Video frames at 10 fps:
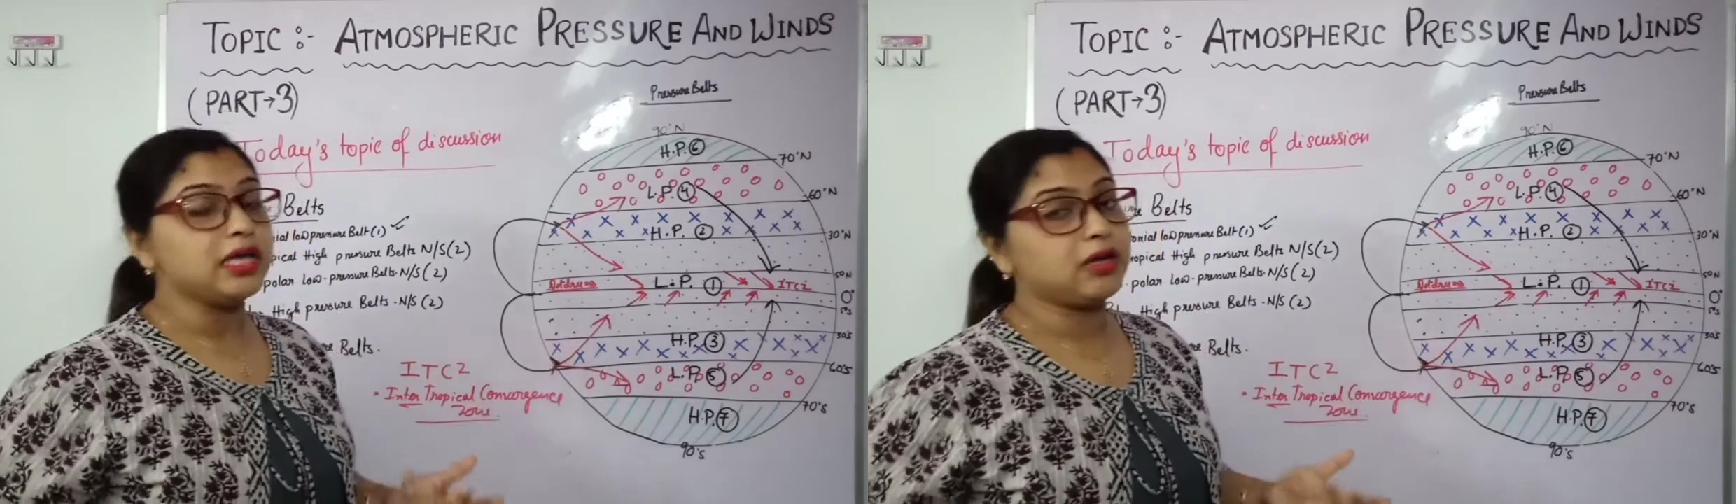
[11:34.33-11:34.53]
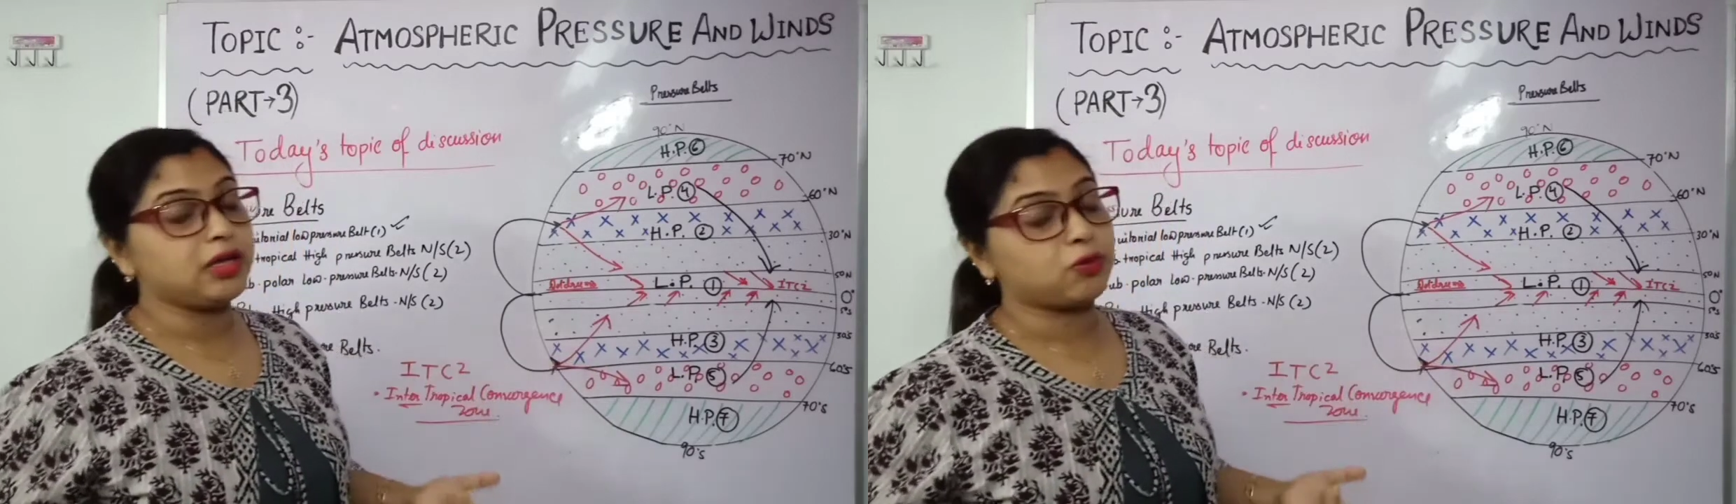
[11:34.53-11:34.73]

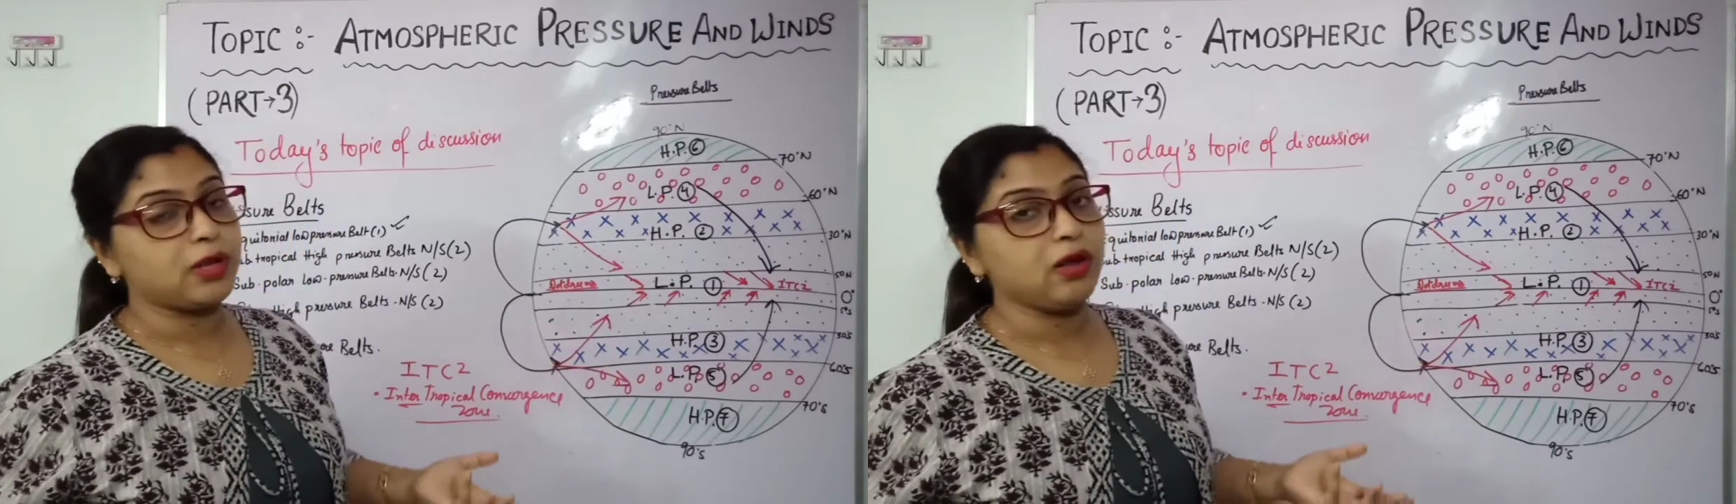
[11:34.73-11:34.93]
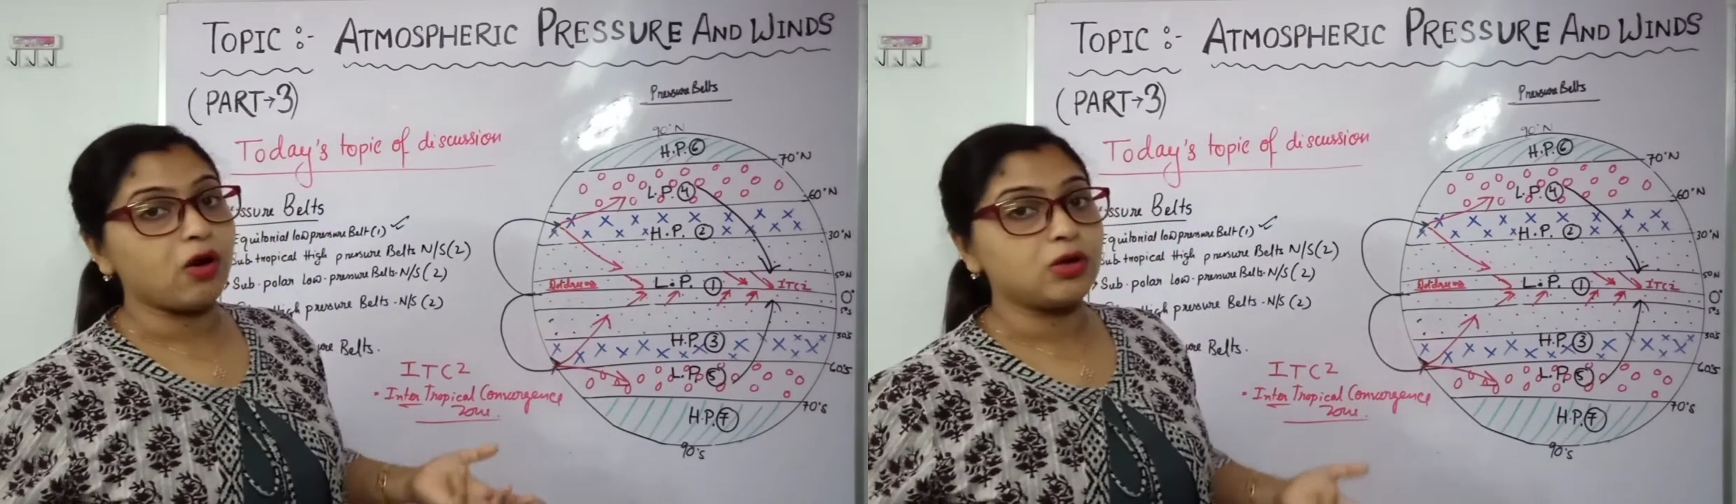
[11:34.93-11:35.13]
it
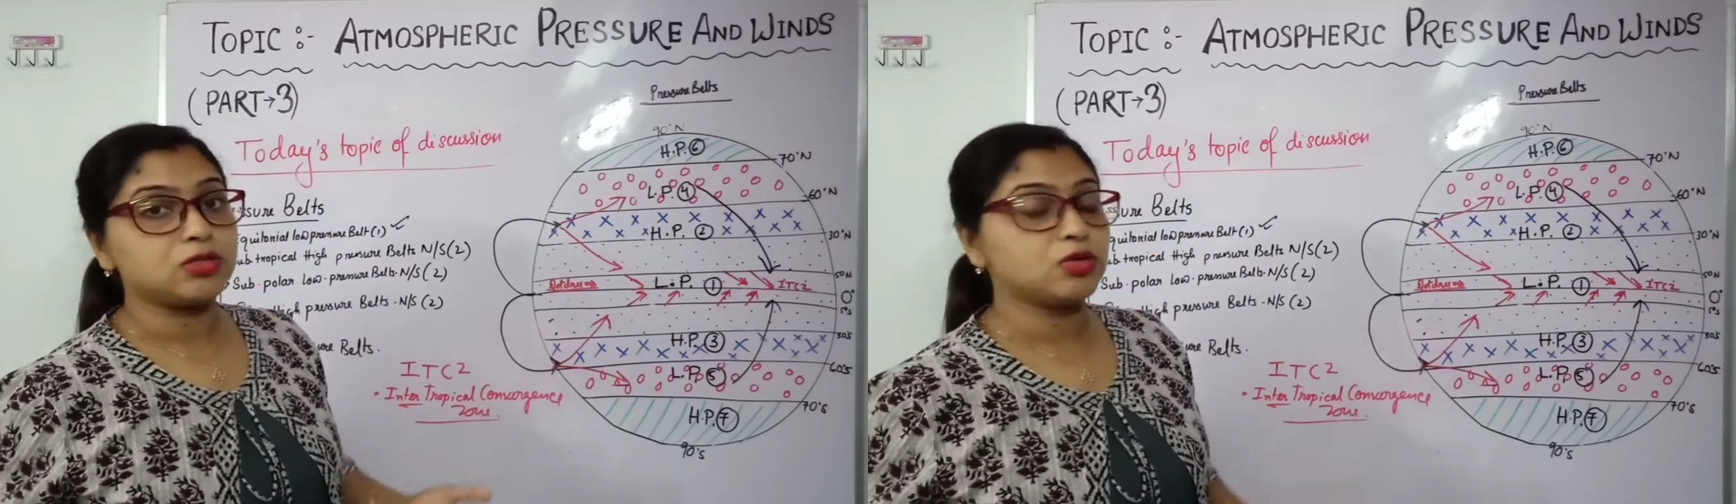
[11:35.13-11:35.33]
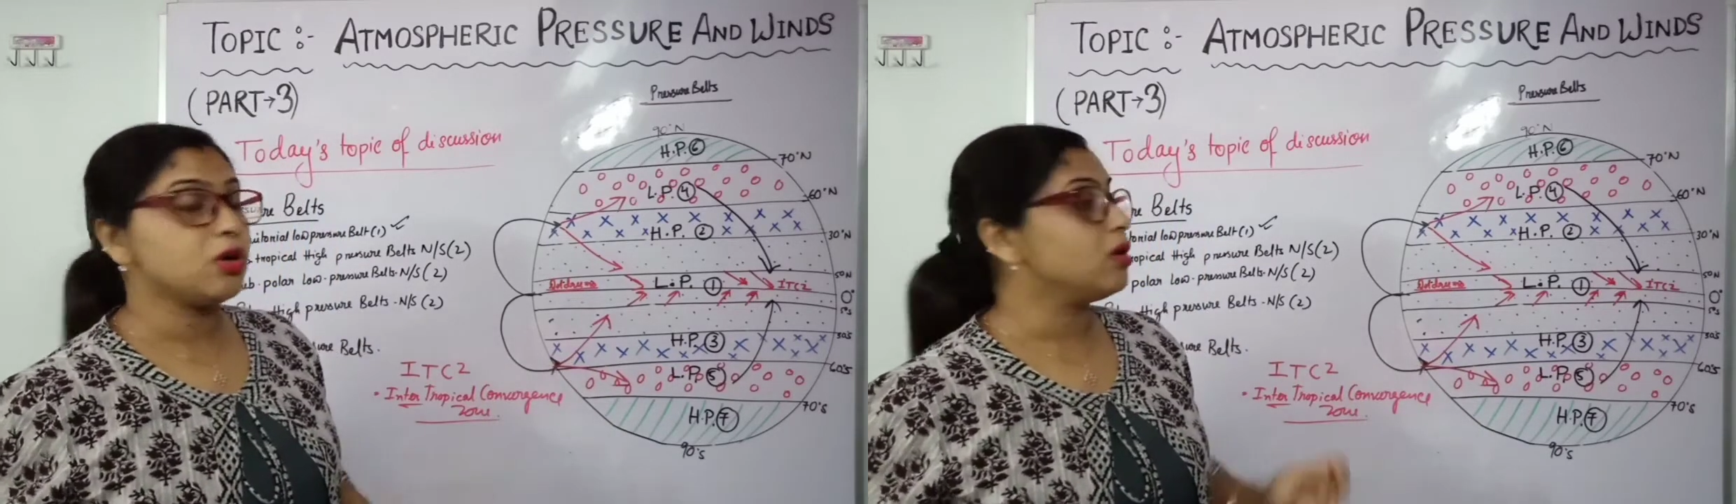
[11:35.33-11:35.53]
will
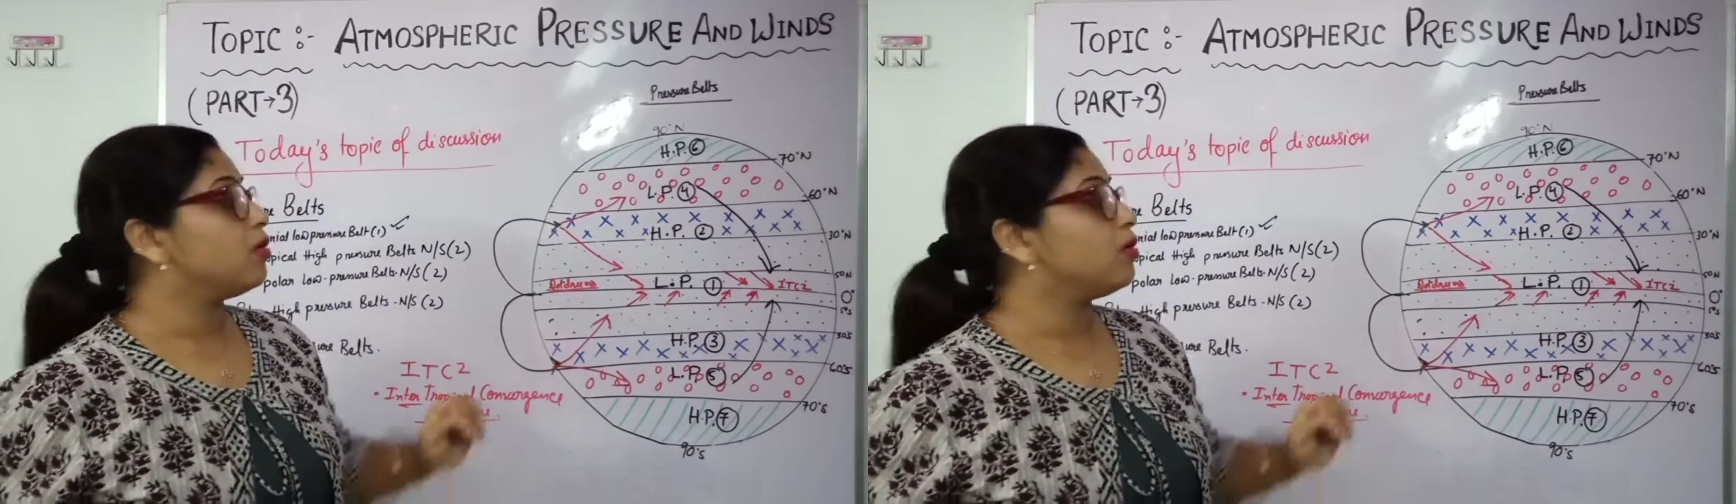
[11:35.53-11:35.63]
also